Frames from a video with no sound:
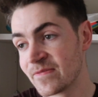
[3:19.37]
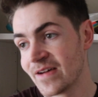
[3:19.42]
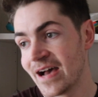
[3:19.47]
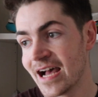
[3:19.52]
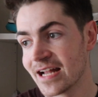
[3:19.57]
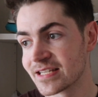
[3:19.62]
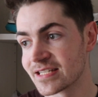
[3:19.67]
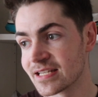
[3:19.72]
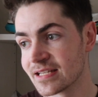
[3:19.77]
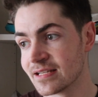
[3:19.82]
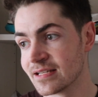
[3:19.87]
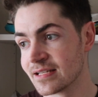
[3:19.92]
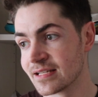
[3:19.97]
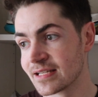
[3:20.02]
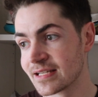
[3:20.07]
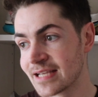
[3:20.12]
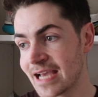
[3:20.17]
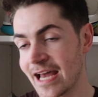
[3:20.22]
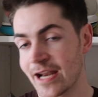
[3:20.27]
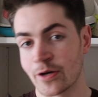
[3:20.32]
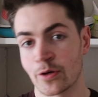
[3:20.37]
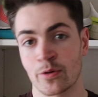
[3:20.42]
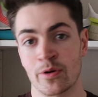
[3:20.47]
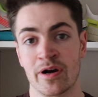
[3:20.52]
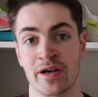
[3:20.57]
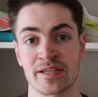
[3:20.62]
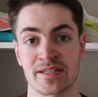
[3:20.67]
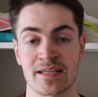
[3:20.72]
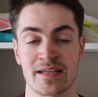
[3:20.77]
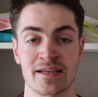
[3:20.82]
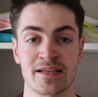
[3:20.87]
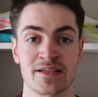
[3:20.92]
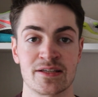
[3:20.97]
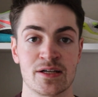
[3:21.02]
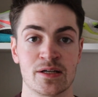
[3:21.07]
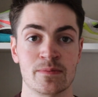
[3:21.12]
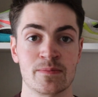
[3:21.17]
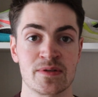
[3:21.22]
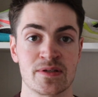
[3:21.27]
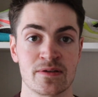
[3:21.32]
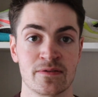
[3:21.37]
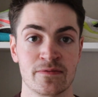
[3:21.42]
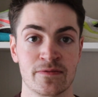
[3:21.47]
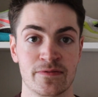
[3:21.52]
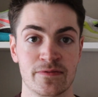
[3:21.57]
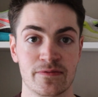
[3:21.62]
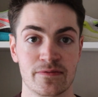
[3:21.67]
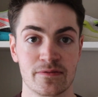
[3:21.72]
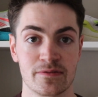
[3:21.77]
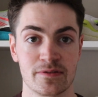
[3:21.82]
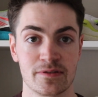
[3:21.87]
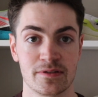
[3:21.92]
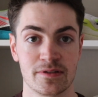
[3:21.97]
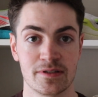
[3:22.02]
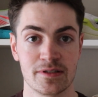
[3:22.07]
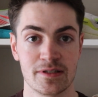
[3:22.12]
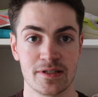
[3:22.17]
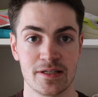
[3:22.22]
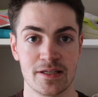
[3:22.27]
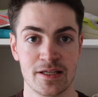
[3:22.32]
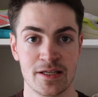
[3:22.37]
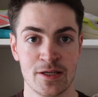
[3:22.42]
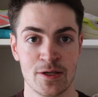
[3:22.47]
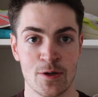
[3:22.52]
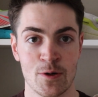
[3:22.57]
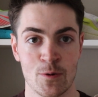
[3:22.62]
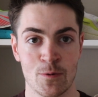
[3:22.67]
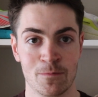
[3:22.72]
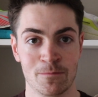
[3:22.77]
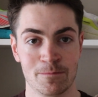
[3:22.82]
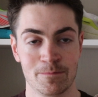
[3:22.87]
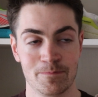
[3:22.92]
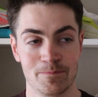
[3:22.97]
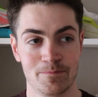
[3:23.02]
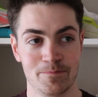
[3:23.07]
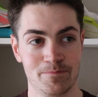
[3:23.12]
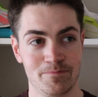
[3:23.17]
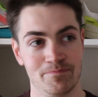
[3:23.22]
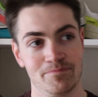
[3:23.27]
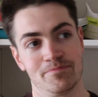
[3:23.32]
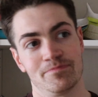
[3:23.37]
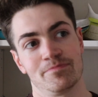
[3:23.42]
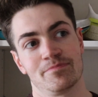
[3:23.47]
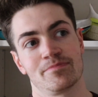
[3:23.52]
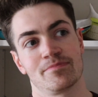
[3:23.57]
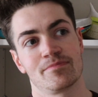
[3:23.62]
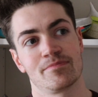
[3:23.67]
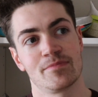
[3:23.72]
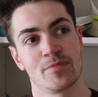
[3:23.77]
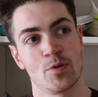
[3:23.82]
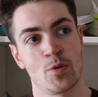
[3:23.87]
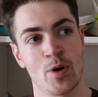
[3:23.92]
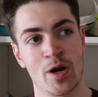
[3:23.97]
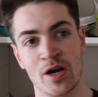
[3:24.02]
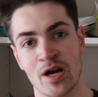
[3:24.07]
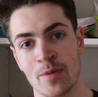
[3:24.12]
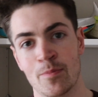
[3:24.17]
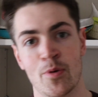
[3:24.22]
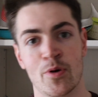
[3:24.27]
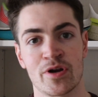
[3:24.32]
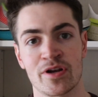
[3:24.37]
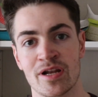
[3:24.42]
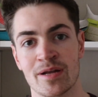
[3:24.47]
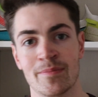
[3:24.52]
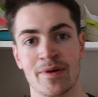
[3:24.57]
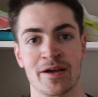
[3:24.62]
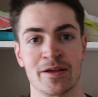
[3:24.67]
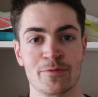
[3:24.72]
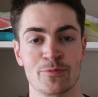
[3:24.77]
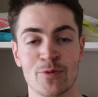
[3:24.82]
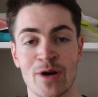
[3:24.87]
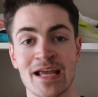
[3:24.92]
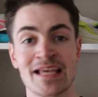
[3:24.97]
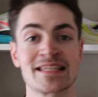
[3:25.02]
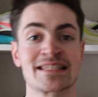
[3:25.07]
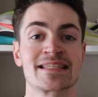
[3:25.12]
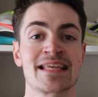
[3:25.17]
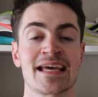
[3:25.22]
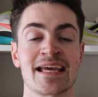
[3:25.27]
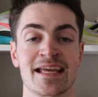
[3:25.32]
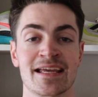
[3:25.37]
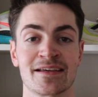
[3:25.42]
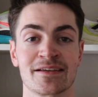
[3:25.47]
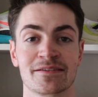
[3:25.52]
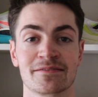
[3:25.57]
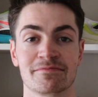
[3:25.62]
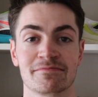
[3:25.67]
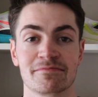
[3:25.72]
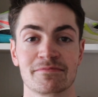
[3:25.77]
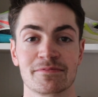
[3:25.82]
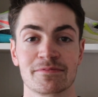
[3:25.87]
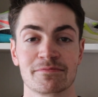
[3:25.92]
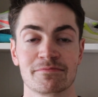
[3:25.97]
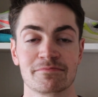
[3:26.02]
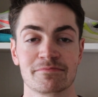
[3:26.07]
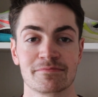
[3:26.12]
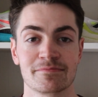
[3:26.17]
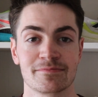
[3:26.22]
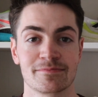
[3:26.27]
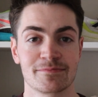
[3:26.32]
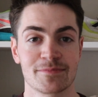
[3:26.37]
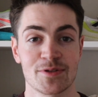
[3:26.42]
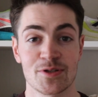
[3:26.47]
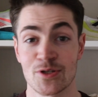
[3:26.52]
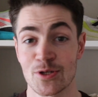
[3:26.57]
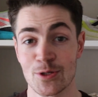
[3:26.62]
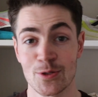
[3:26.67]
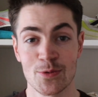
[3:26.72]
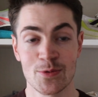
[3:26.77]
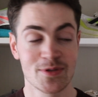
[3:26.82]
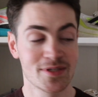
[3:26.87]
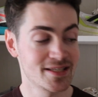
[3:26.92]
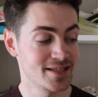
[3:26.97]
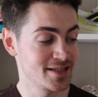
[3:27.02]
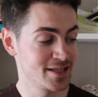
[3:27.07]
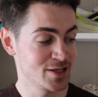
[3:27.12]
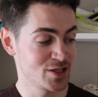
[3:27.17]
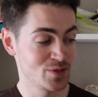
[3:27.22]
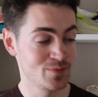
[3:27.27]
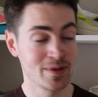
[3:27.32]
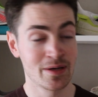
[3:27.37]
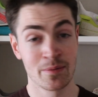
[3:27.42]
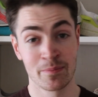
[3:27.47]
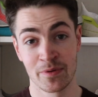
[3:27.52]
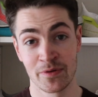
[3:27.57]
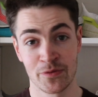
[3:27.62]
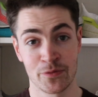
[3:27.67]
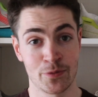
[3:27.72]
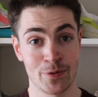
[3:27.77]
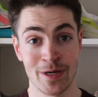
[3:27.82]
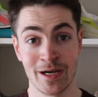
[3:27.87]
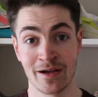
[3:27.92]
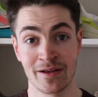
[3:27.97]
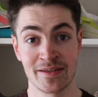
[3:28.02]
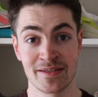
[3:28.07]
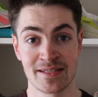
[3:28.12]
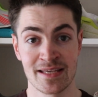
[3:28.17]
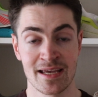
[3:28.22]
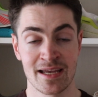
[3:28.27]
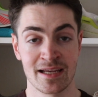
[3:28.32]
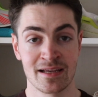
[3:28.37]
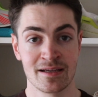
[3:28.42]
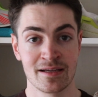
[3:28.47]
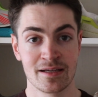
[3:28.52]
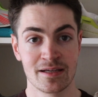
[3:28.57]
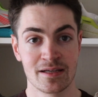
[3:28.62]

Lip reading: I had to categorize it in terms of, you know, where I put it on my race day shoes, this would be number 3, I'd say.